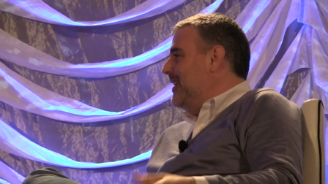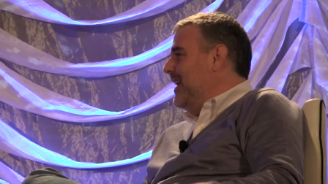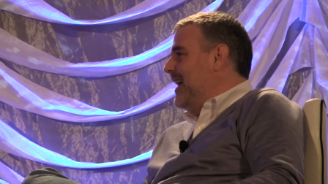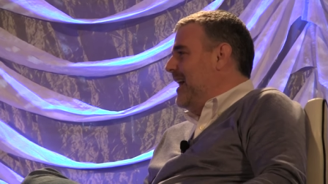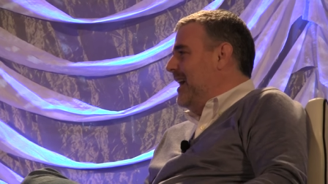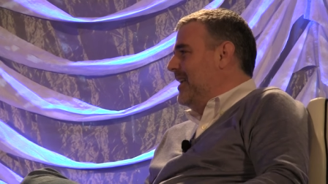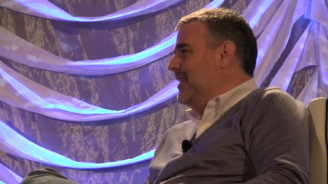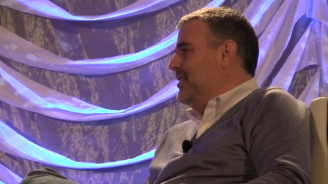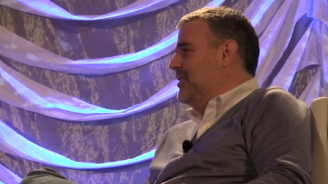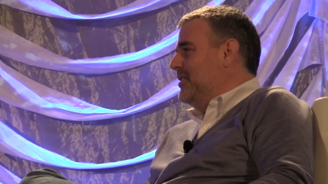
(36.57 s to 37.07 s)

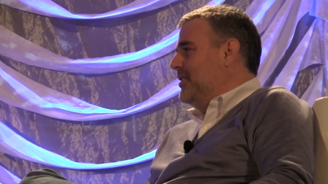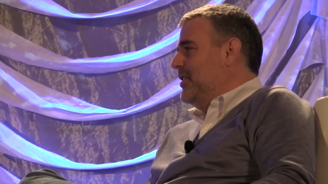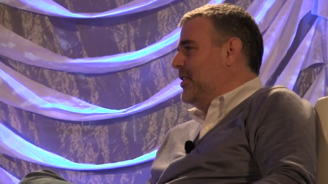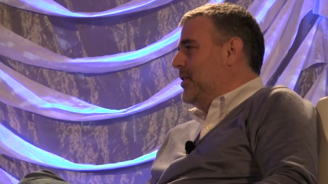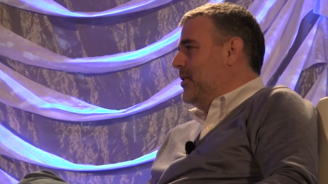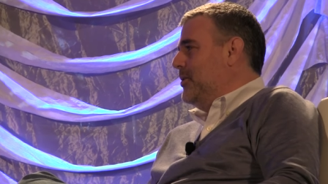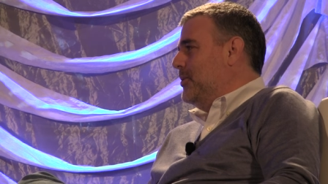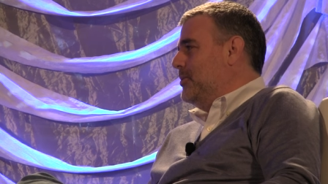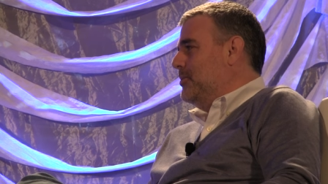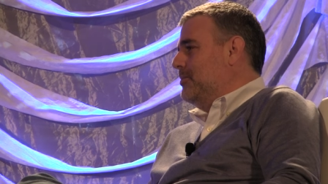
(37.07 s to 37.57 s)
and you
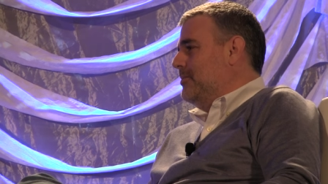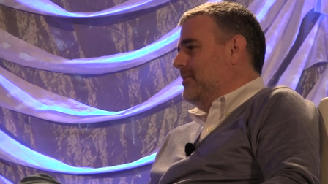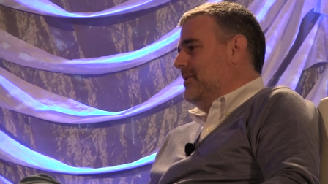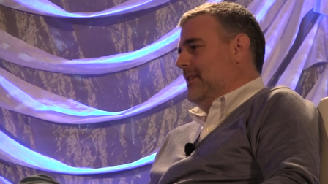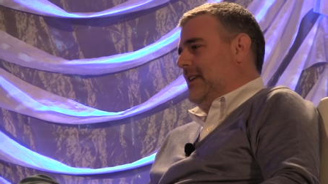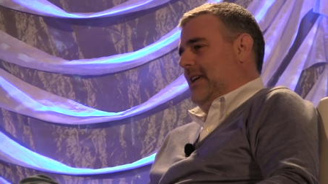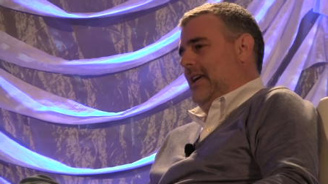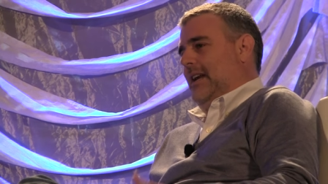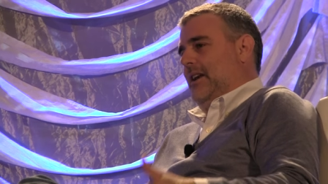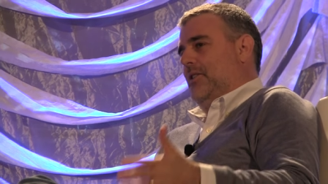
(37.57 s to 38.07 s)
know,
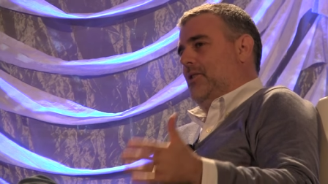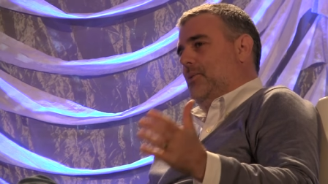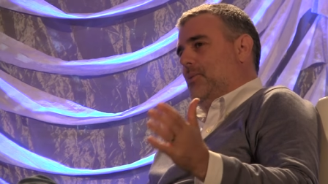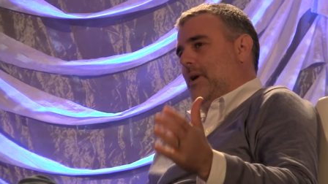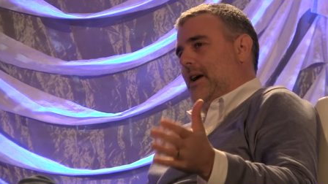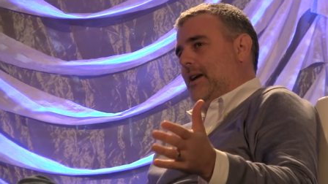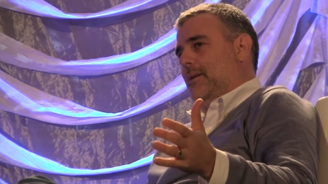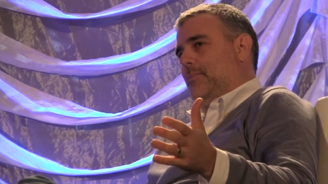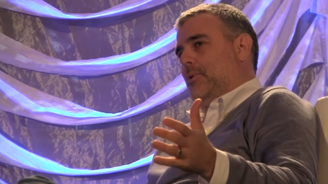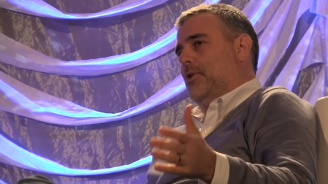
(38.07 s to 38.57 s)
hitting the
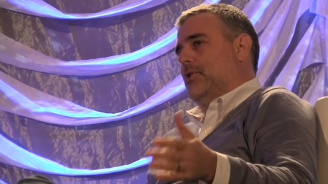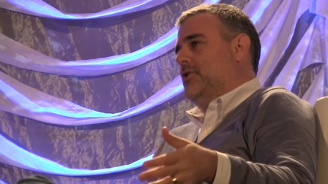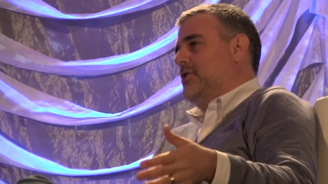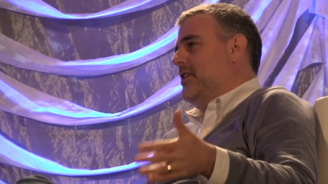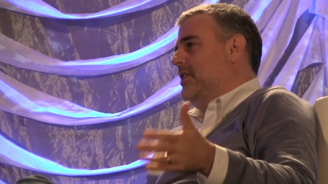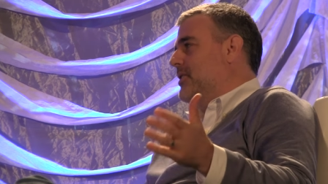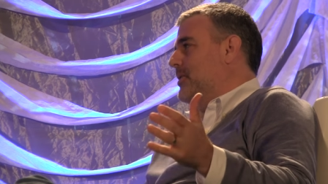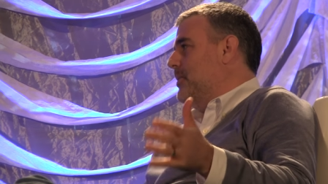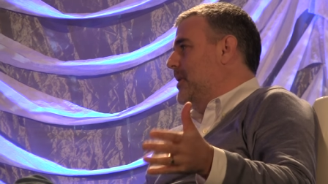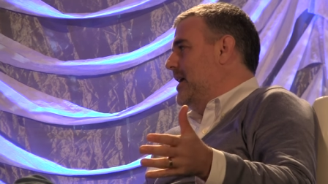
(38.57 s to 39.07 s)
right
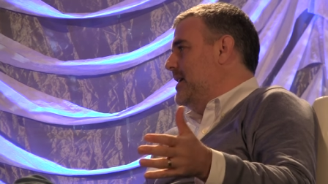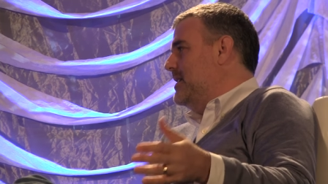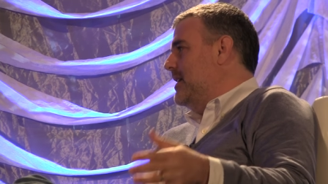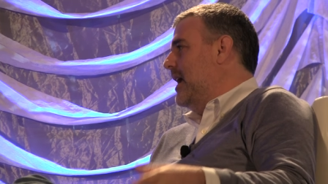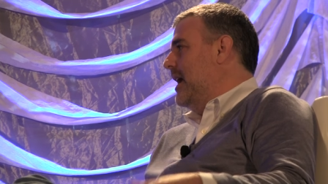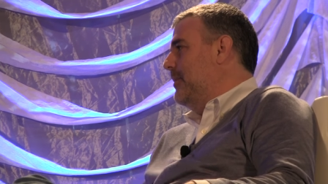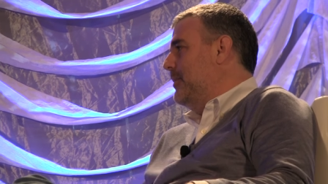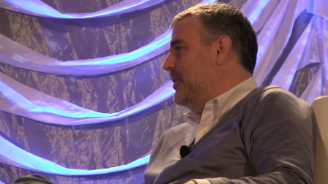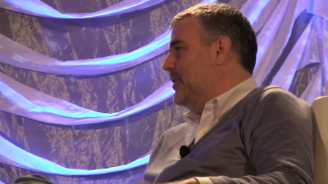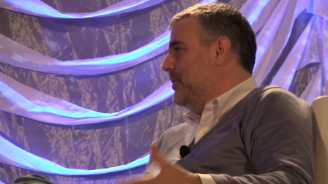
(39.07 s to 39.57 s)
person at the right
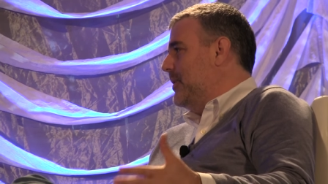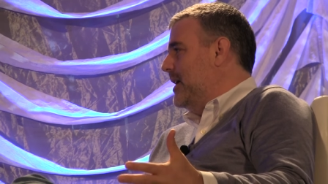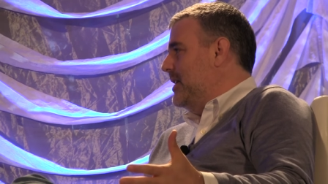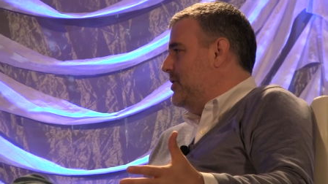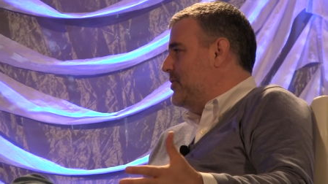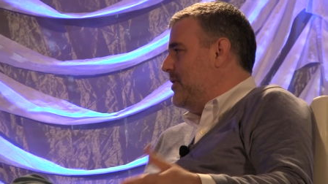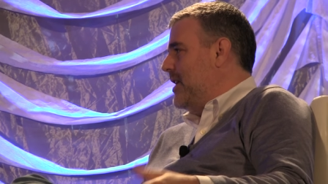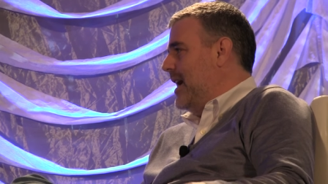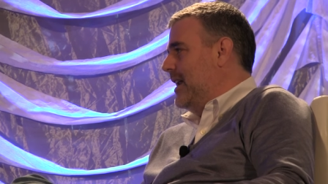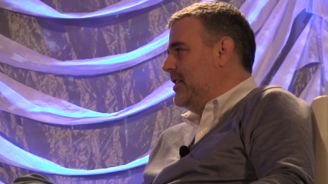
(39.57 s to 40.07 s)
time with the right
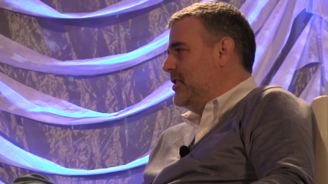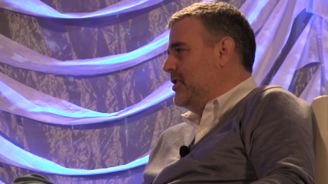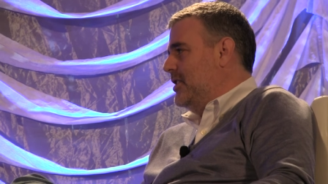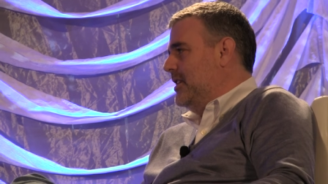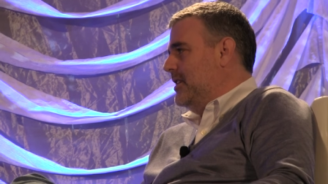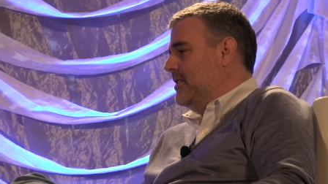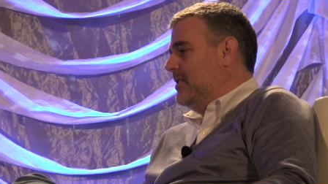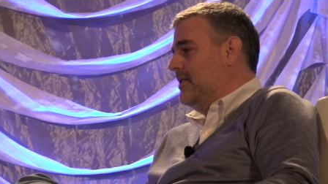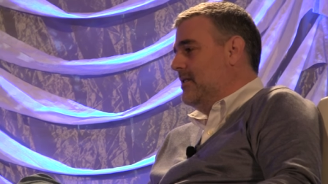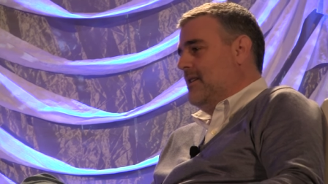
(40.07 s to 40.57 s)

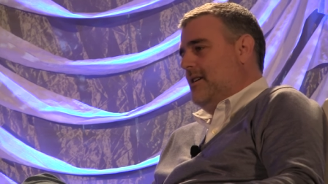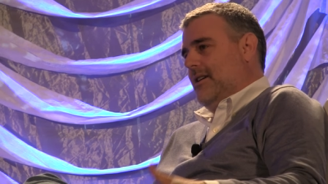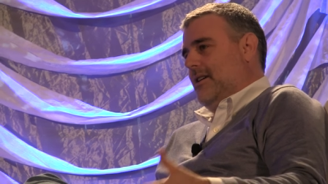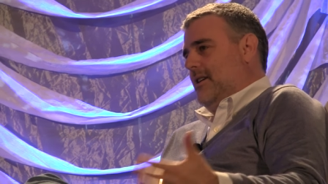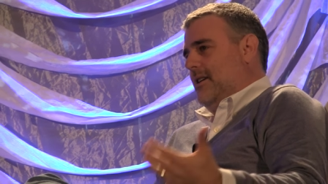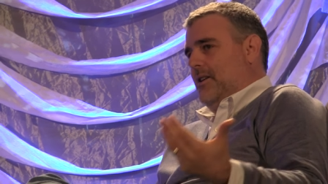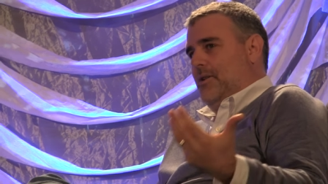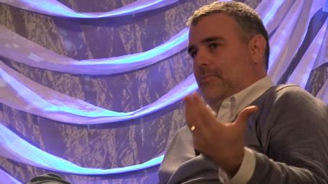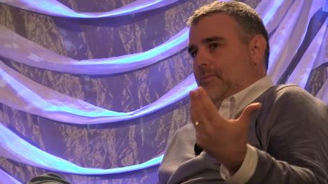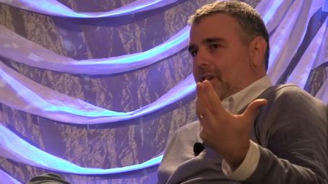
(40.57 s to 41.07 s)
strategy, and
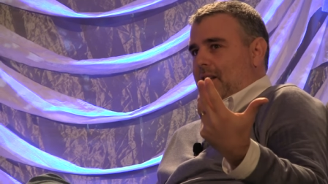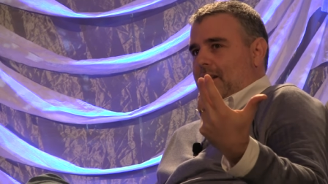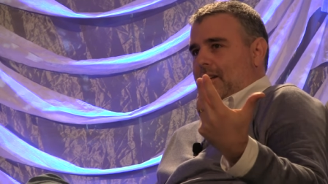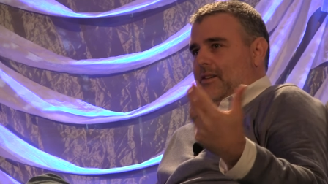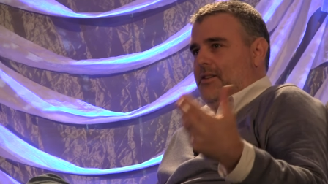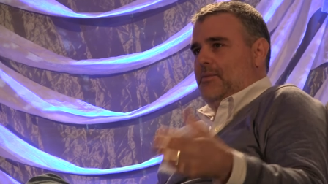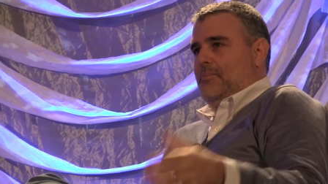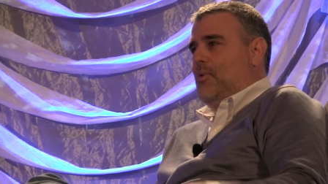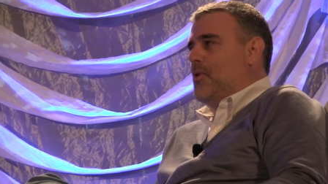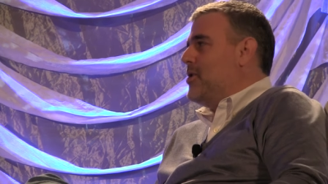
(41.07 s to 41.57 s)
you know, media
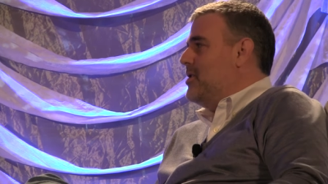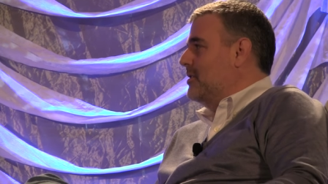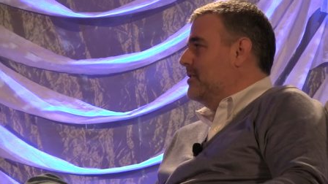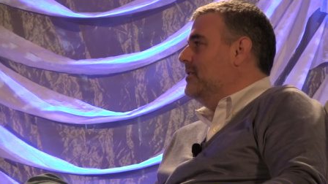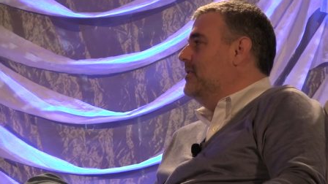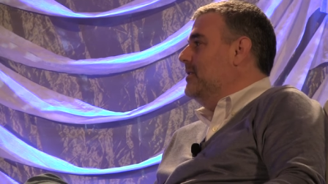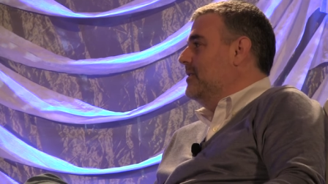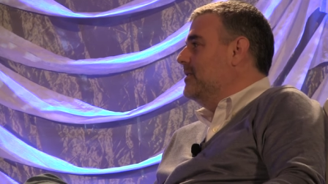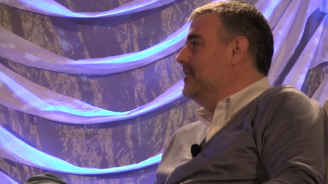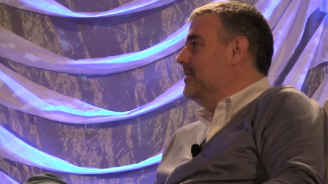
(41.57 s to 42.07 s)
is important.